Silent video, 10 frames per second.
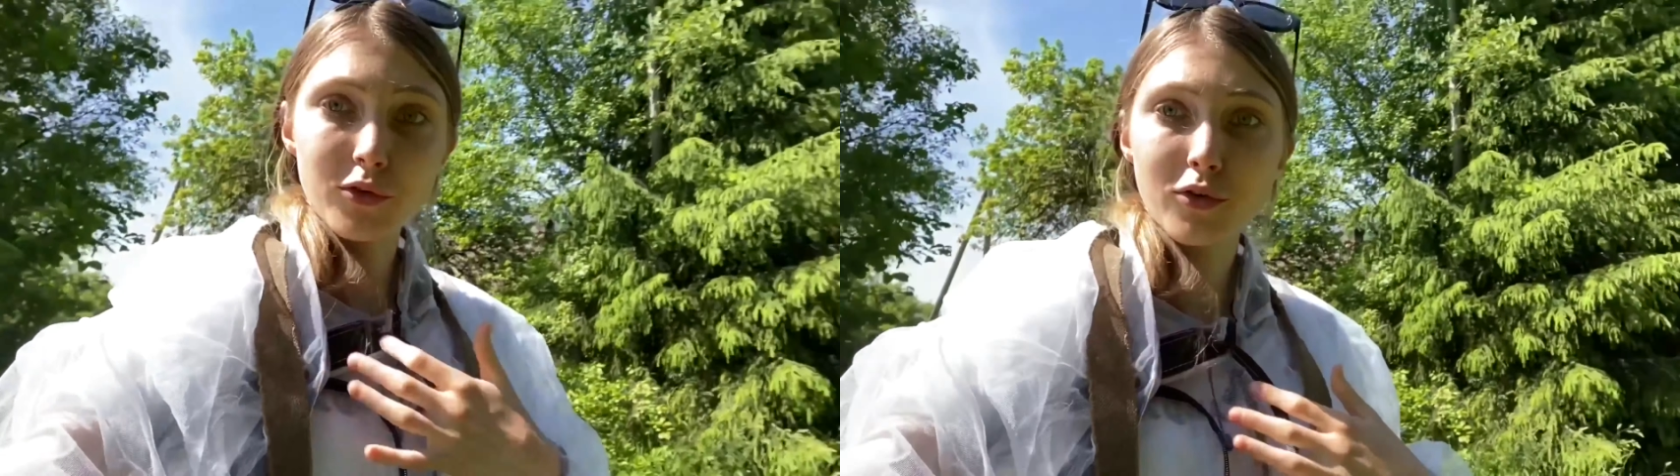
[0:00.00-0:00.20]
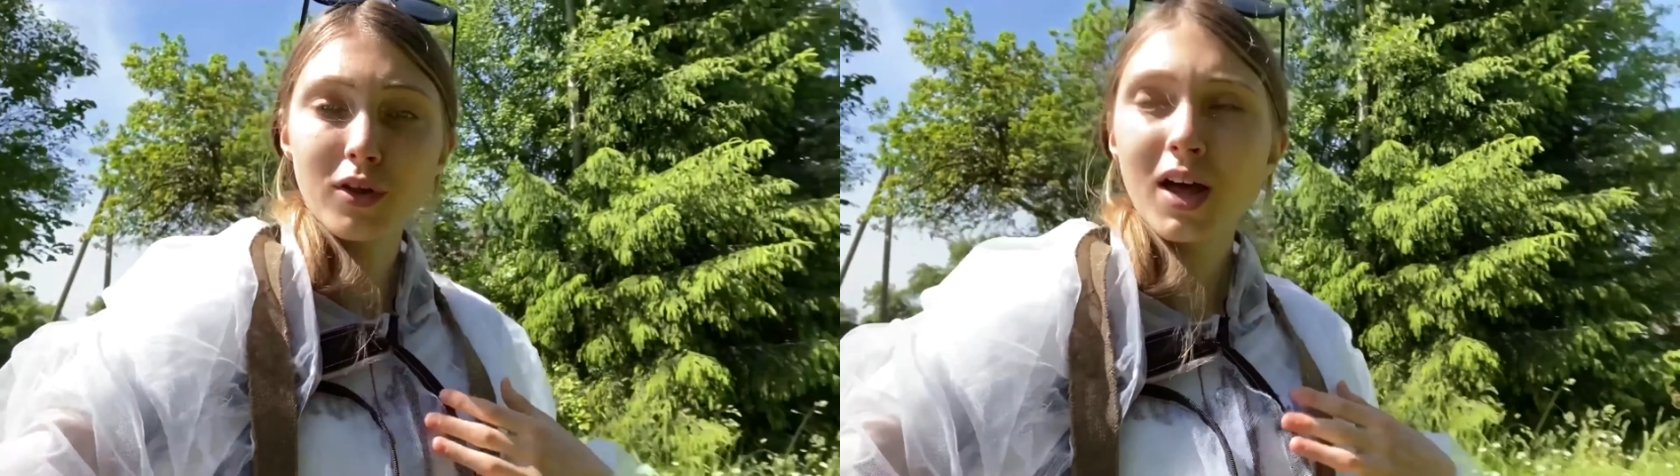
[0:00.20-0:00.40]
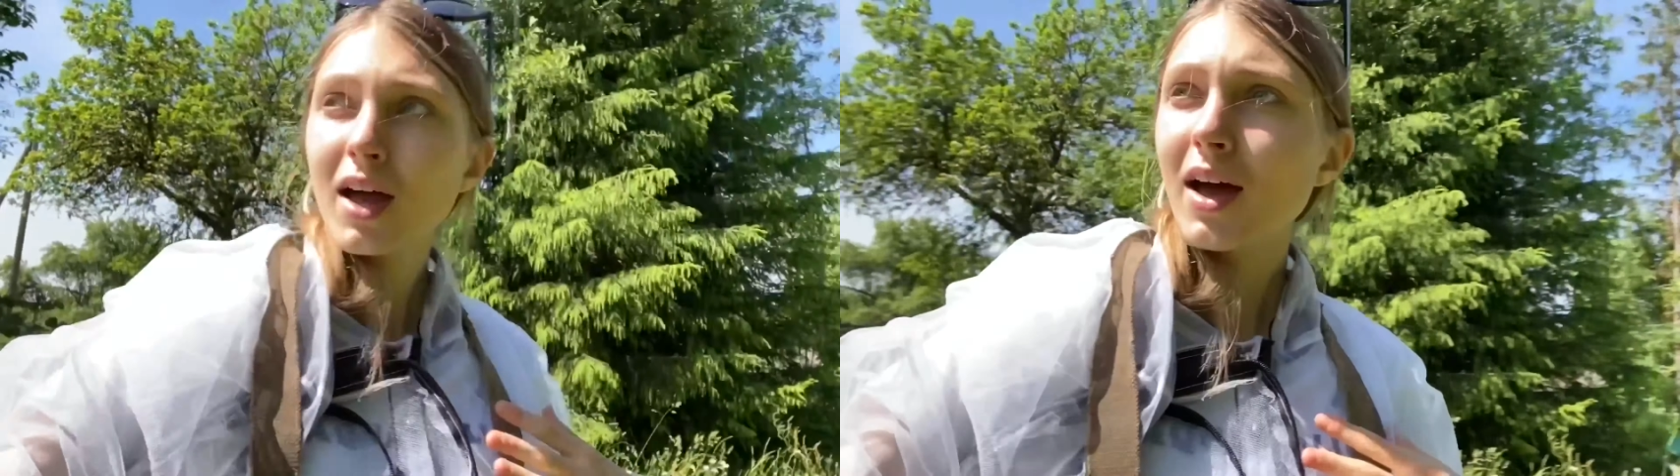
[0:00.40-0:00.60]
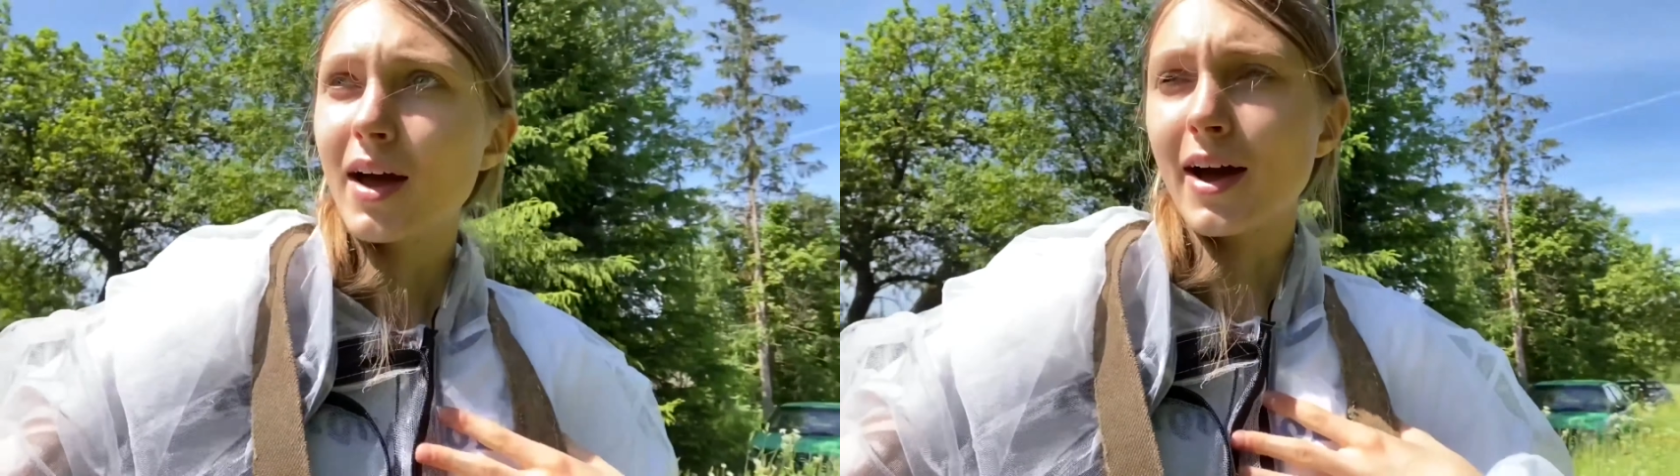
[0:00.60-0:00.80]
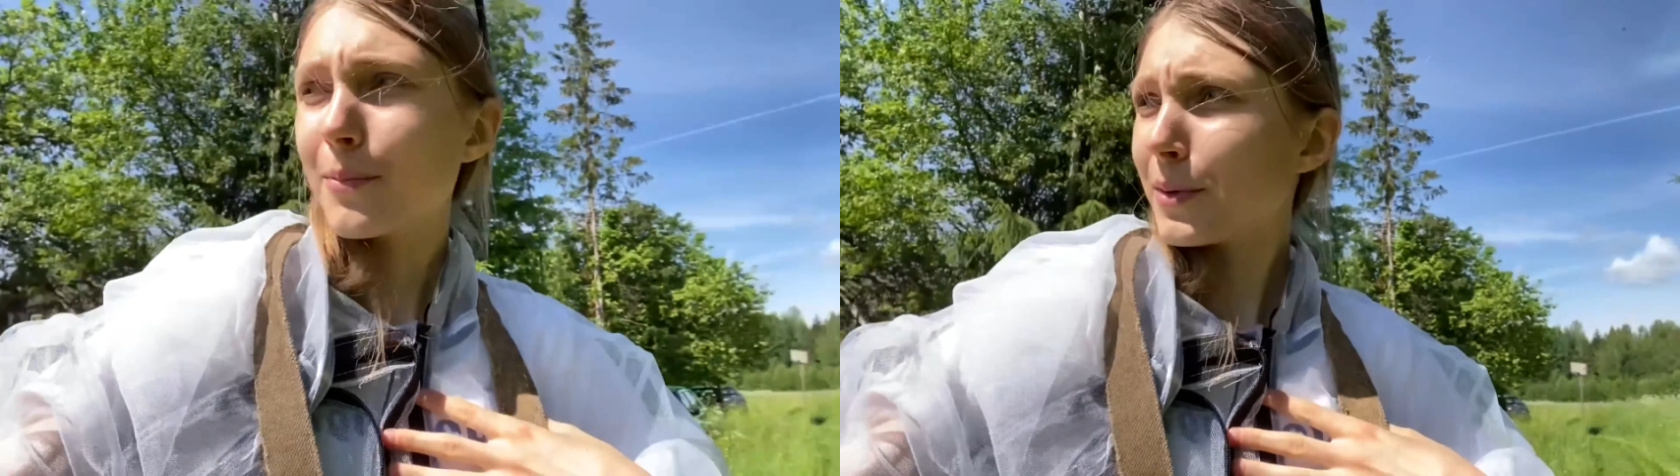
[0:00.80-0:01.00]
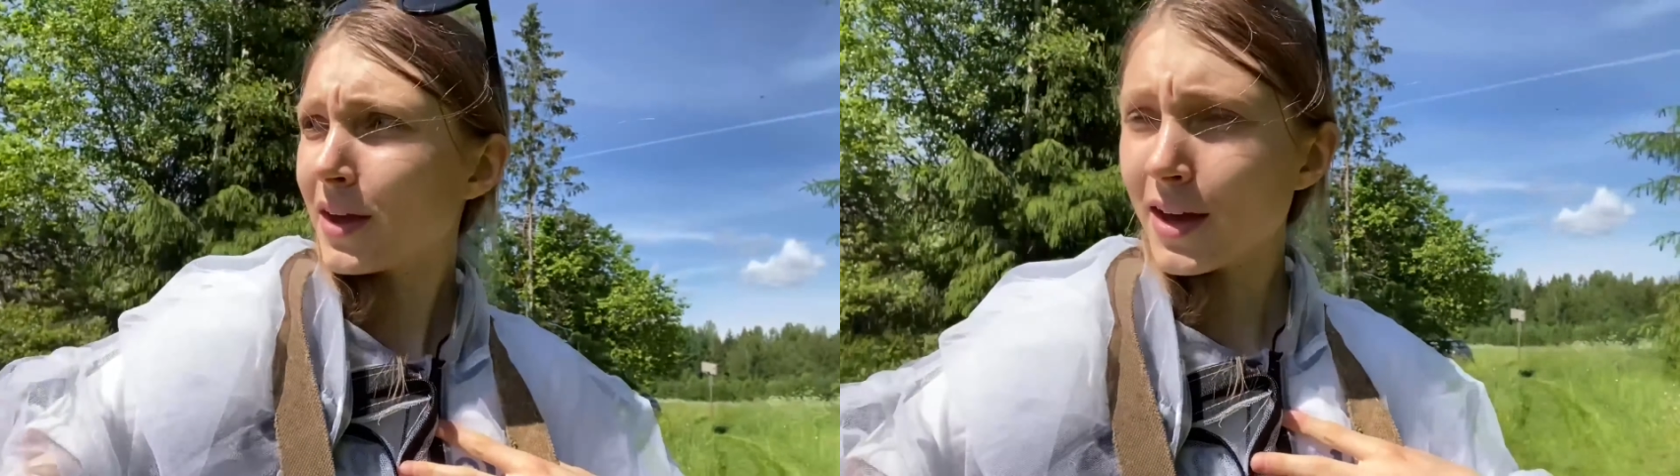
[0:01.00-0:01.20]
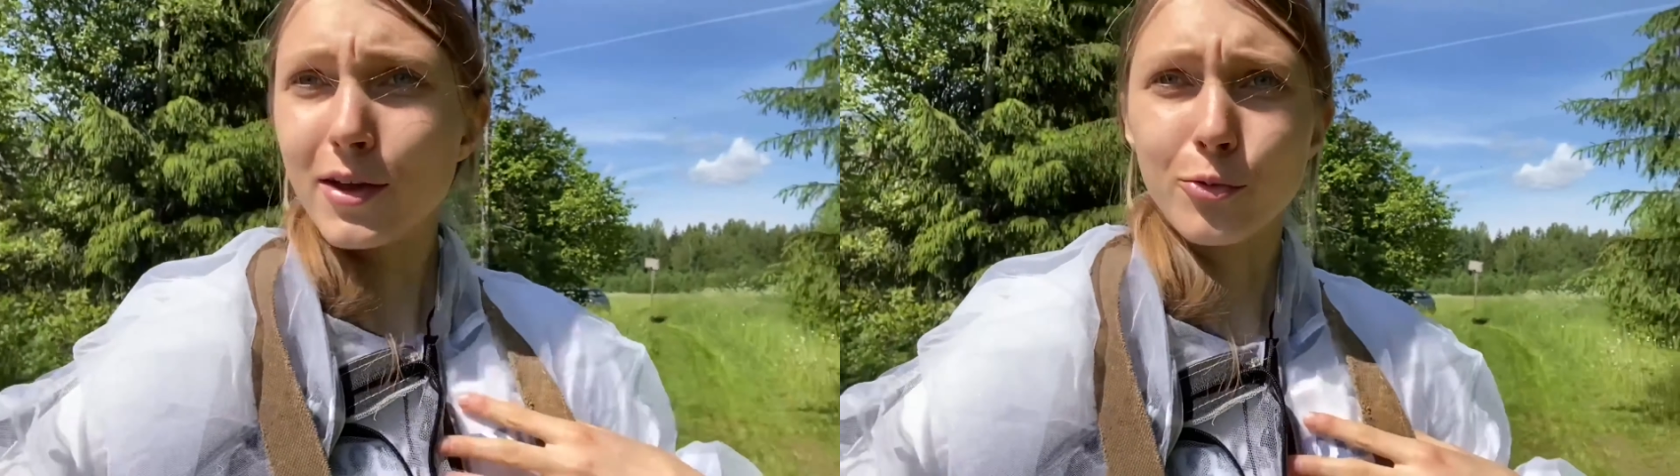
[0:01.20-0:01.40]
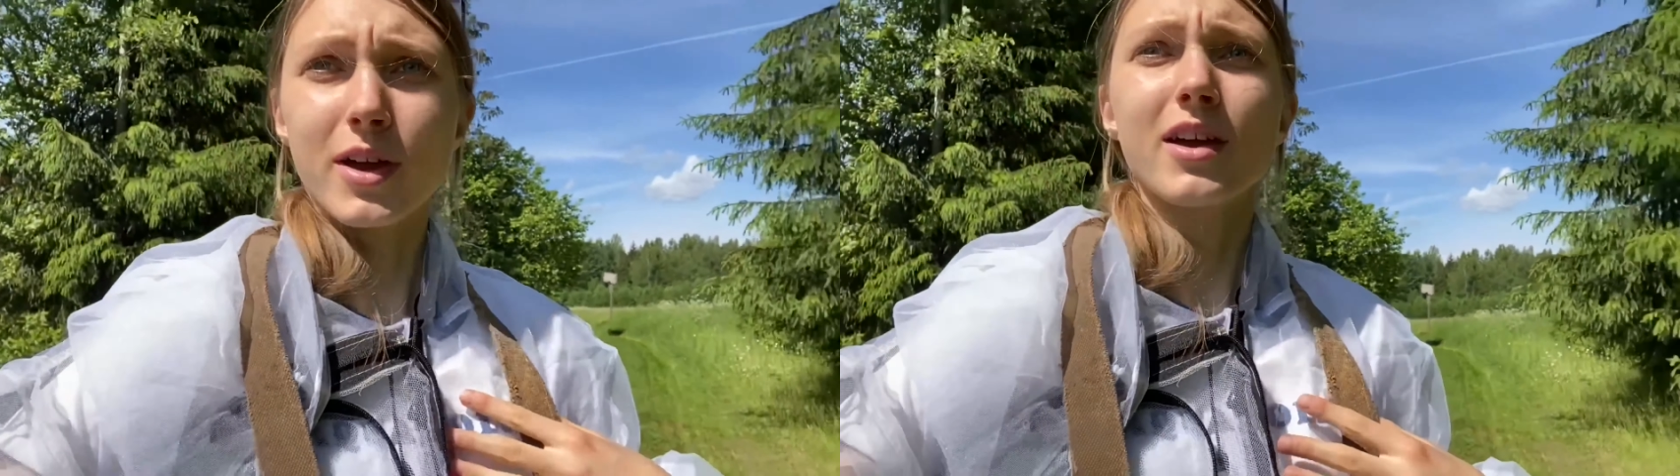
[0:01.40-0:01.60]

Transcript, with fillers: Cool happy and we